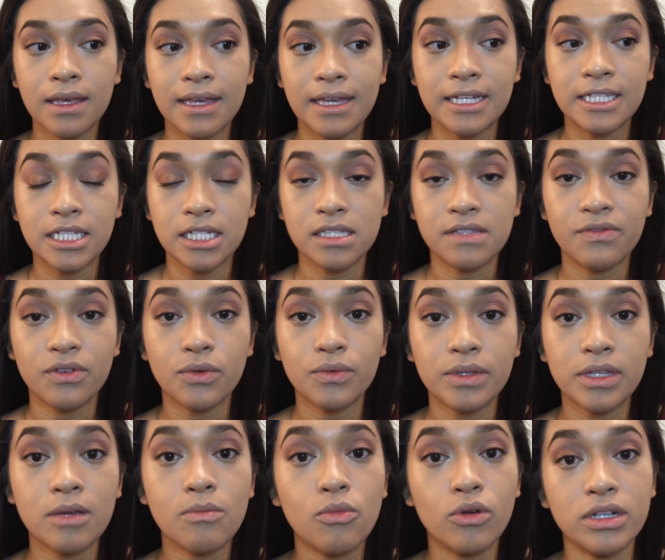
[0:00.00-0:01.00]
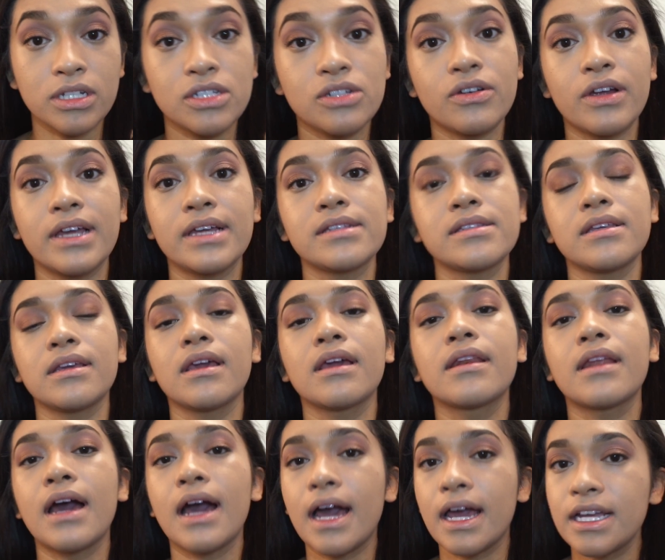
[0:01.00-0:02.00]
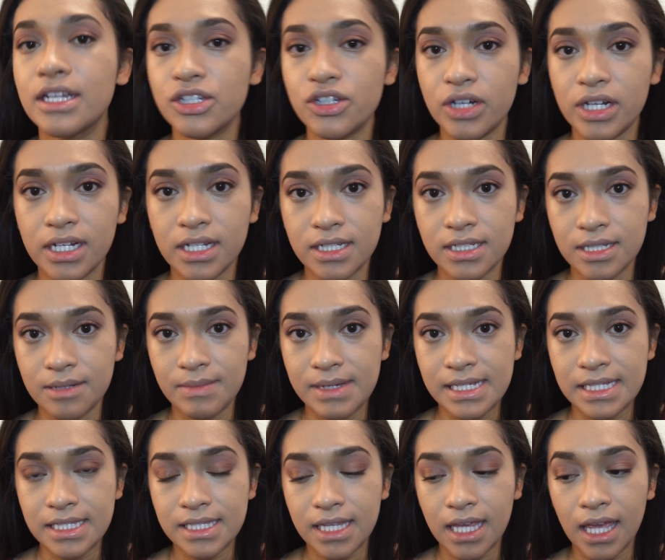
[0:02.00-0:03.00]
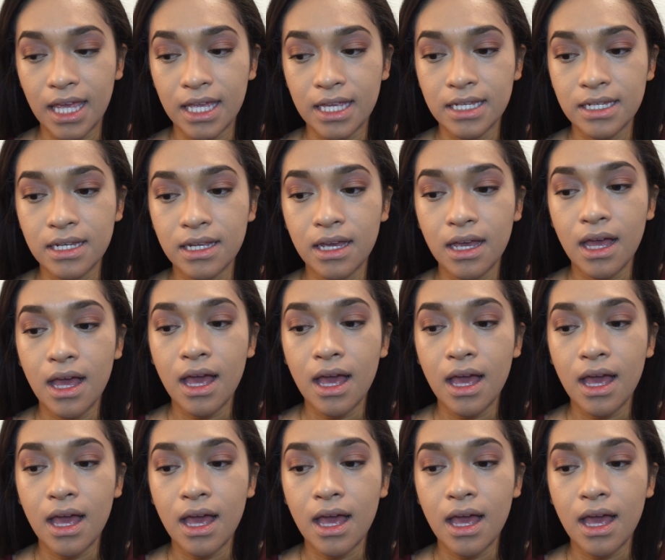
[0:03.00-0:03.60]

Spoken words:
it does feel really moisturizing and hydrating to my skin.